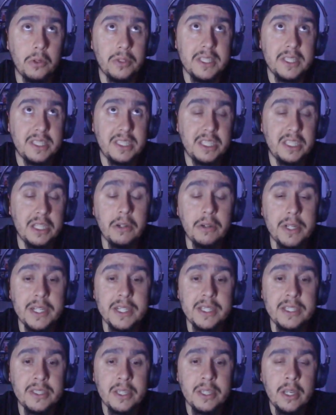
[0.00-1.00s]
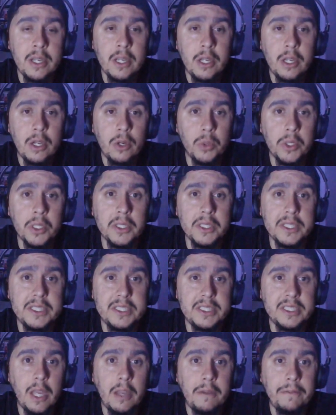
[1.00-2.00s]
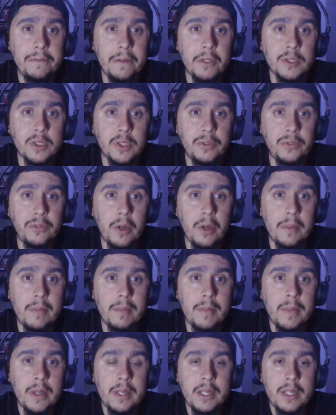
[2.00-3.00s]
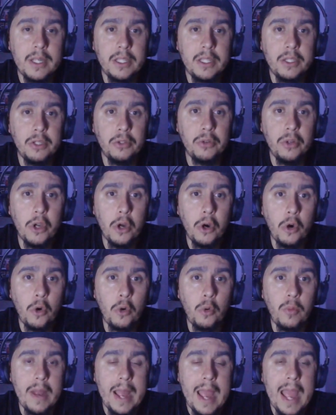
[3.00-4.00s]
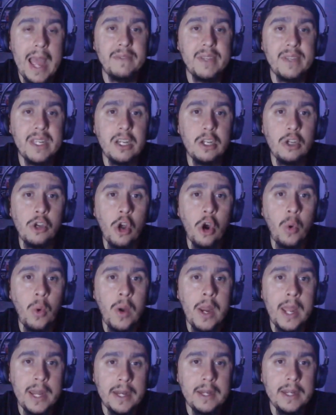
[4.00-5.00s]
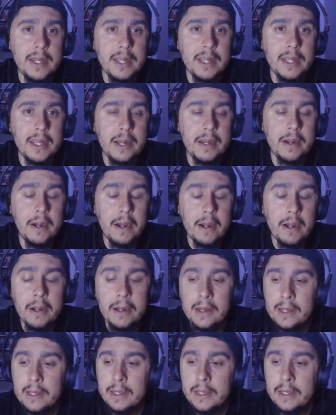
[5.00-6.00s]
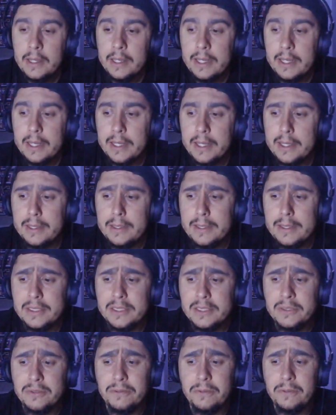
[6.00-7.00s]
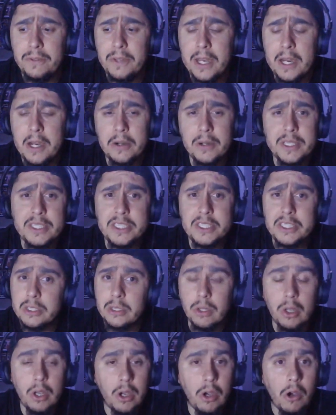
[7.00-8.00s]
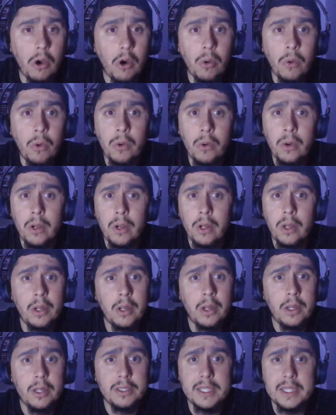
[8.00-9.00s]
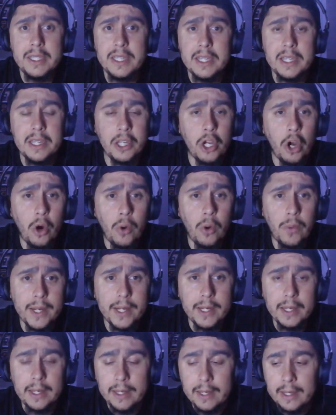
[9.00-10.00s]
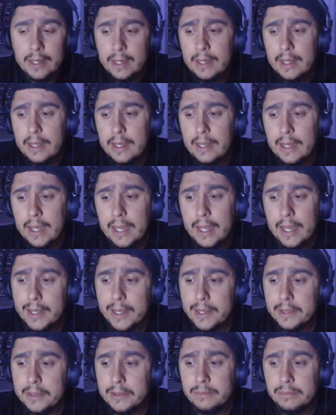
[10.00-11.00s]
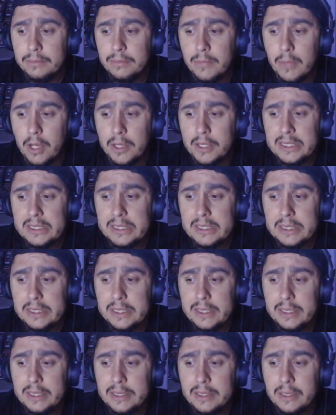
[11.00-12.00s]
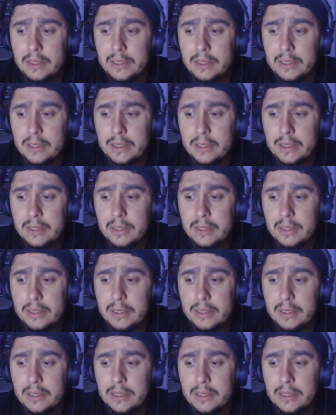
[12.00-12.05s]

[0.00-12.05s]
this series really suffers from, you know, having no ending here. It is very slow to get going, and honestly, it